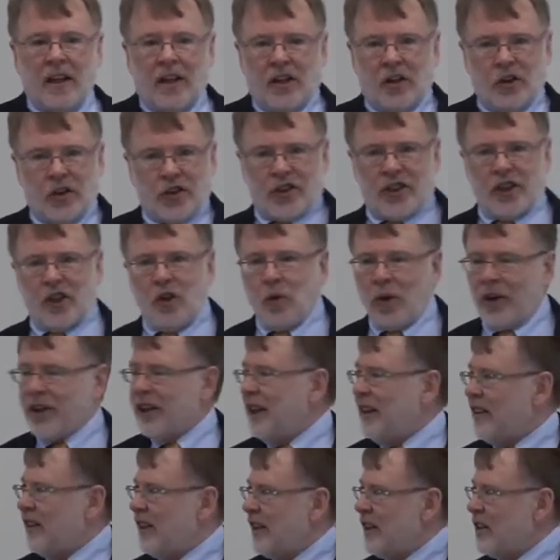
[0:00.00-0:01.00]
You're still
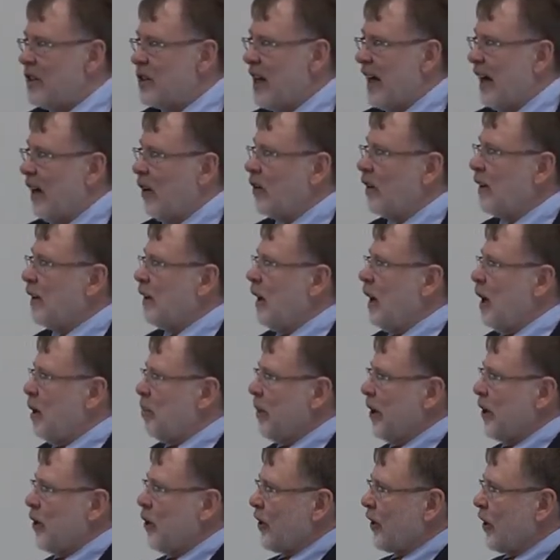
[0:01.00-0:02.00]
working things out,
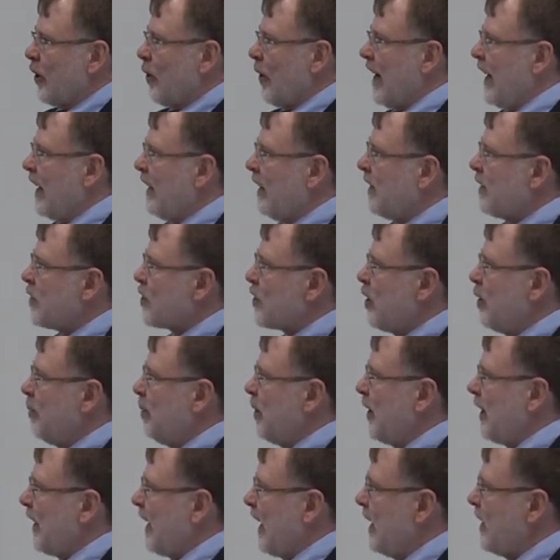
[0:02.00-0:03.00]
but you're creating this
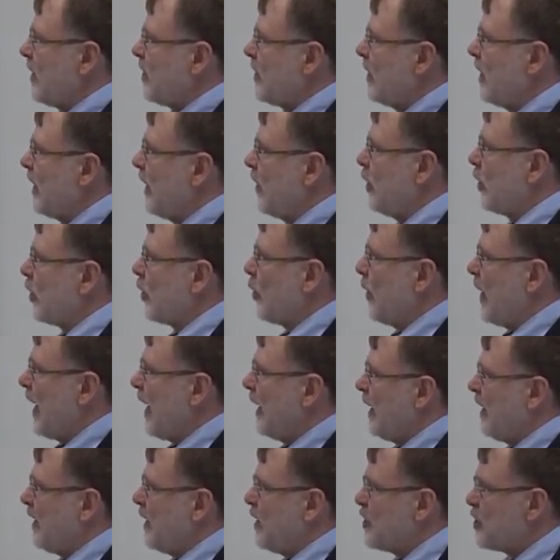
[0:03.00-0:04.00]
communication and you're
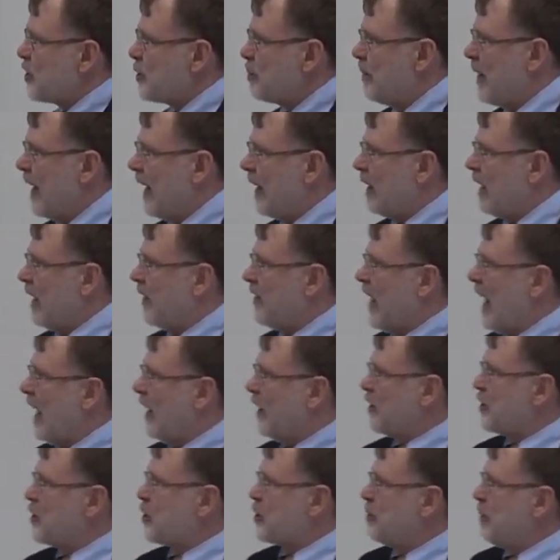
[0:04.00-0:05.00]
creating these
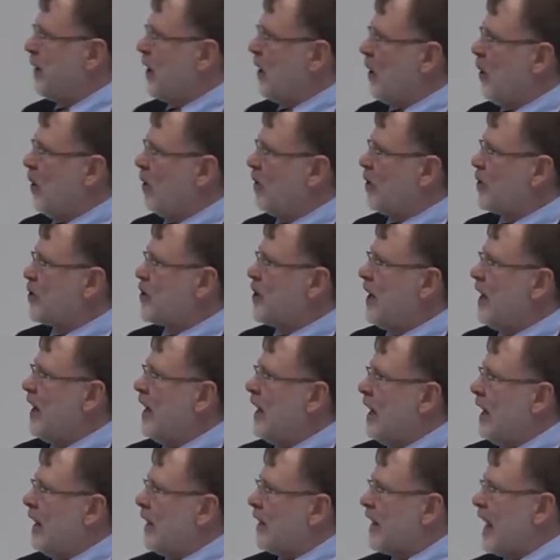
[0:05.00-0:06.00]
knowledge spillovers
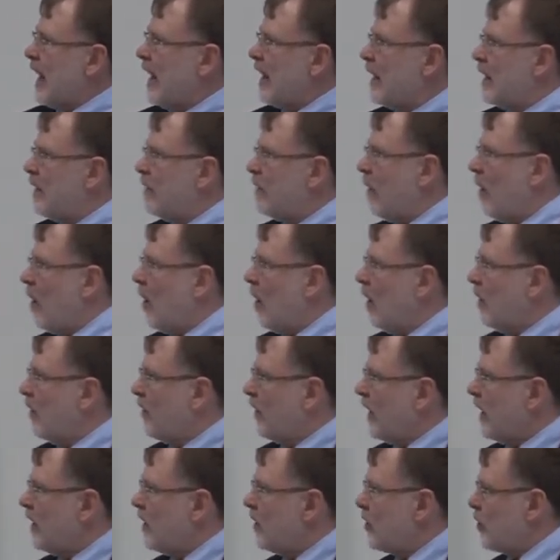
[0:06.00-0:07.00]
that evolve
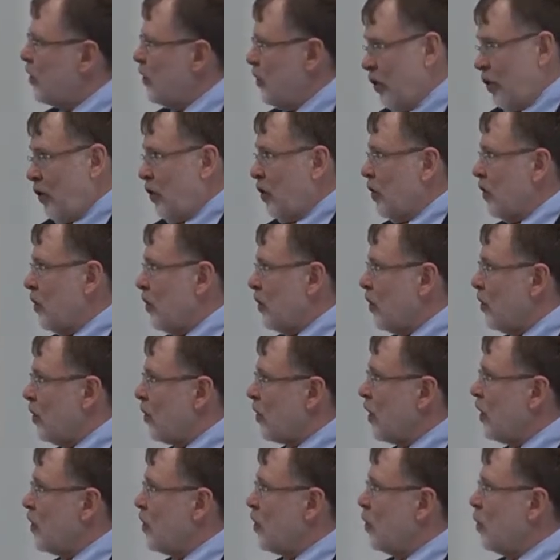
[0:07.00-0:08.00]
into
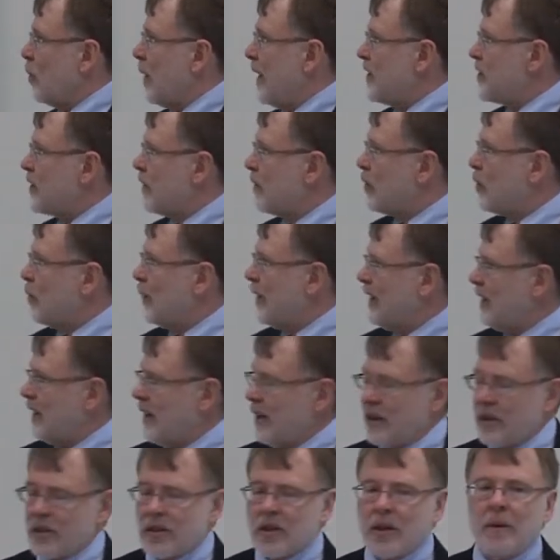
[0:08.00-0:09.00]
the new ways of doing
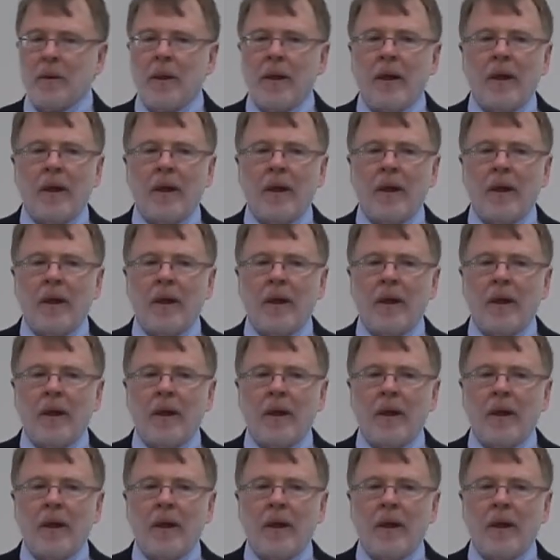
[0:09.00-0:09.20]
things.